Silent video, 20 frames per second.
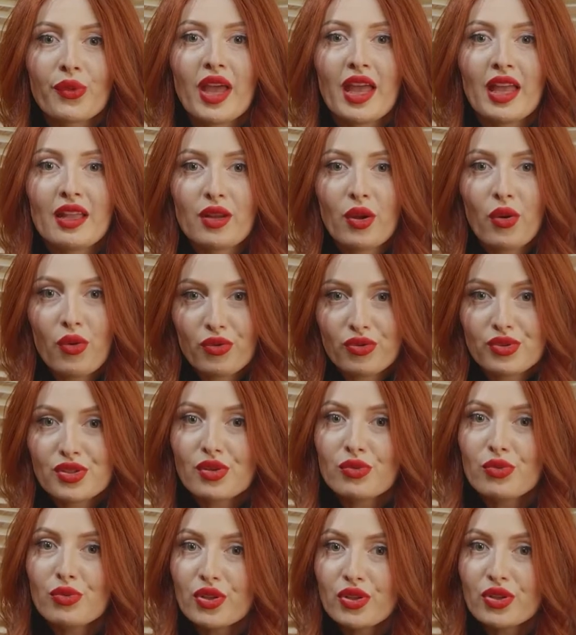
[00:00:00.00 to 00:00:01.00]
and
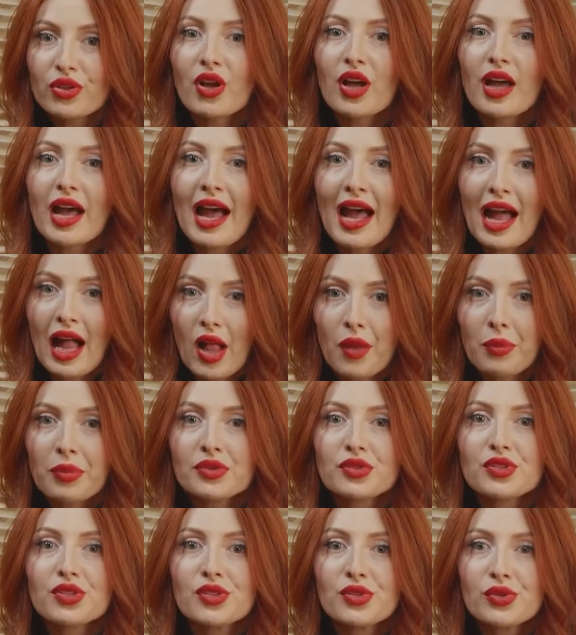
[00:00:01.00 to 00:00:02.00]
also will
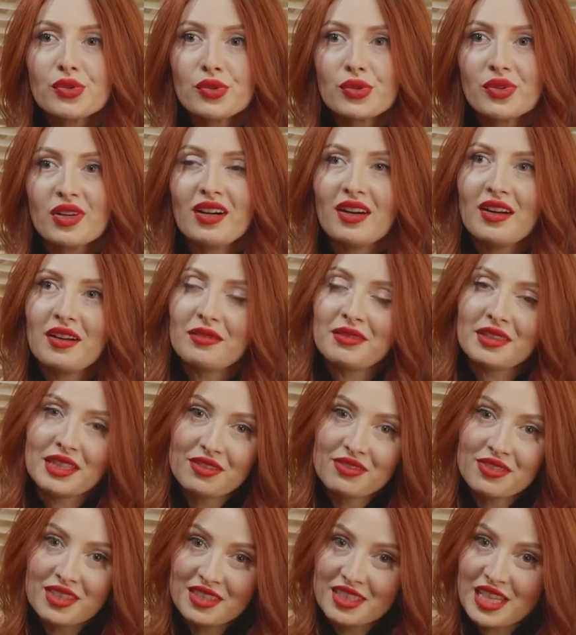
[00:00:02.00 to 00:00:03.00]
help to
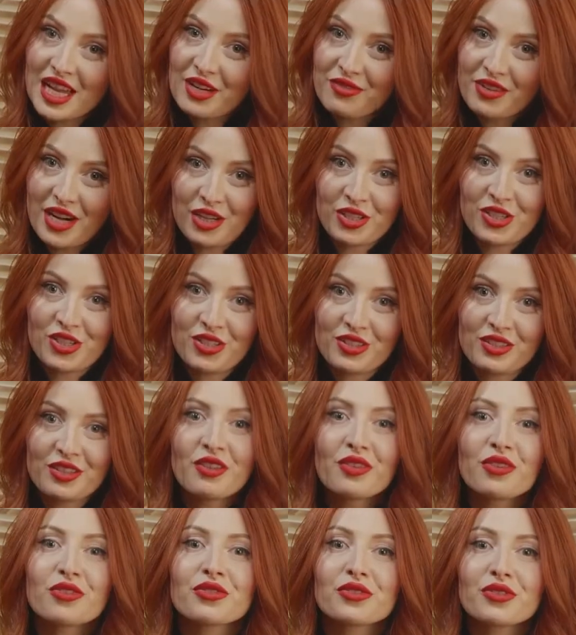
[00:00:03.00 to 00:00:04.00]
leave the direction
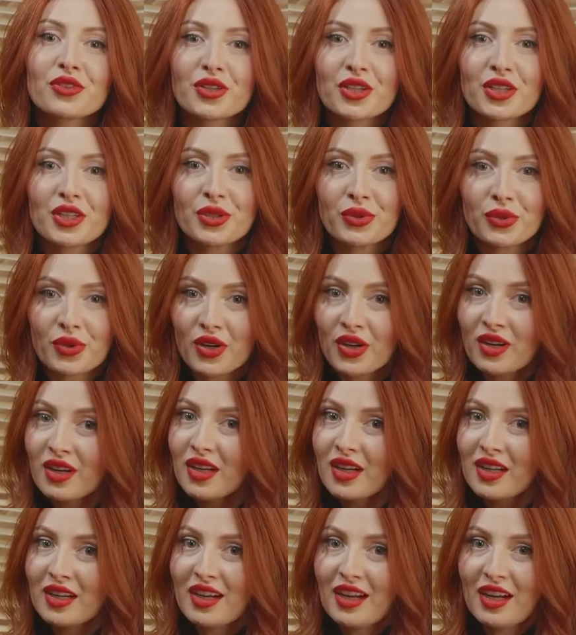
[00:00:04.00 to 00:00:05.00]
for your
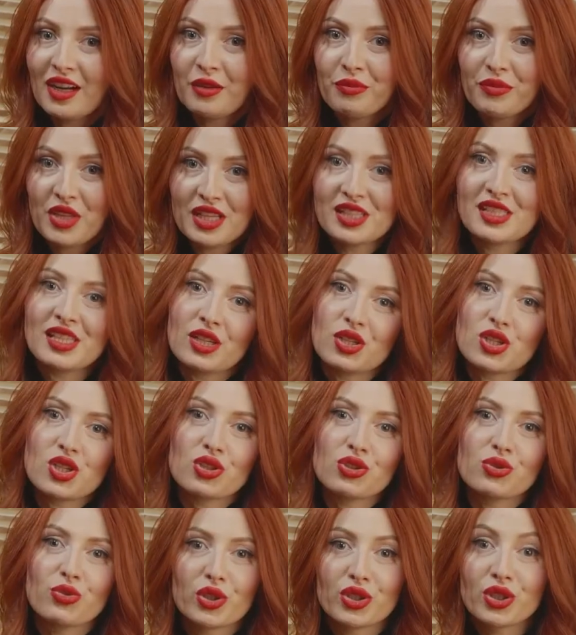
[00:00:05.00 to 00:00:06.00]

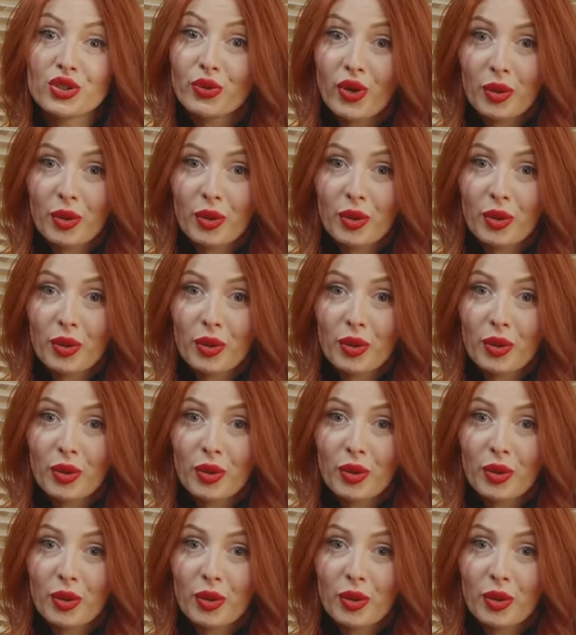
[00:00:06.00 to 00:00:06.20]
extension what you